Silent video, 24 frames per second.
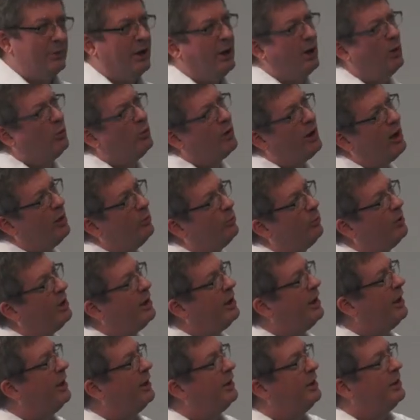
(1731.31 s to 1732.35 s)
by, when I
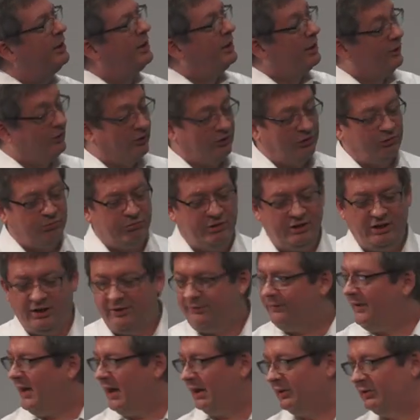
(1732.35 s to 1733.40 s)
read this
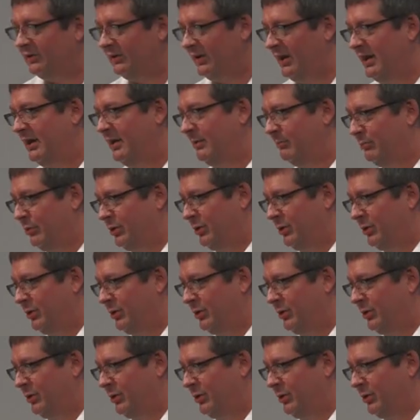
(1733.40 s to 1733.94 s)
really fascinating